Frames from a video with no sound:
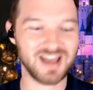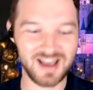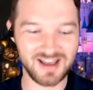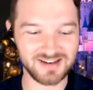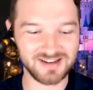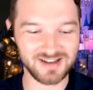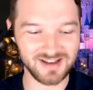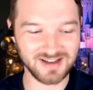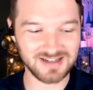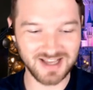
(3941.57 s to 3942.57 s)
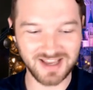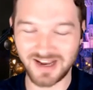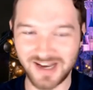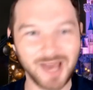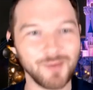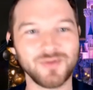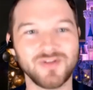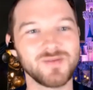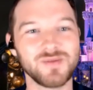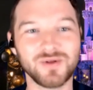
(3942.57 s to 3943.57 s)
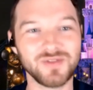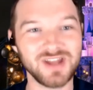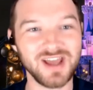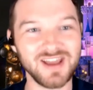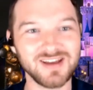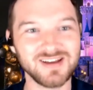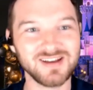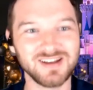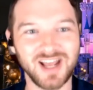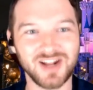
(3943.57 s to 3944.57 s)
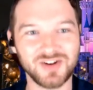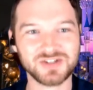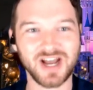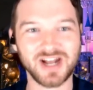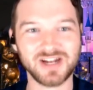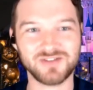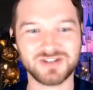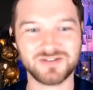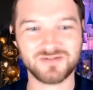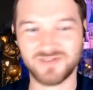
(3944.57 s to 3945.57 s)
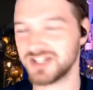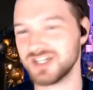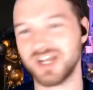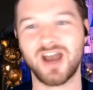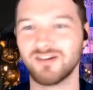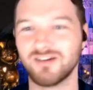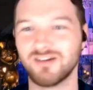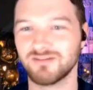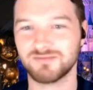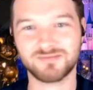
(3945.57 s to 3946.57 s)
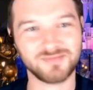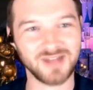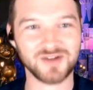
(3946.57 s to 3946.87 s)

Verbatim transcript: and uh taking a nap within the middle of the day and just kind of just vegging out, mm-hmm.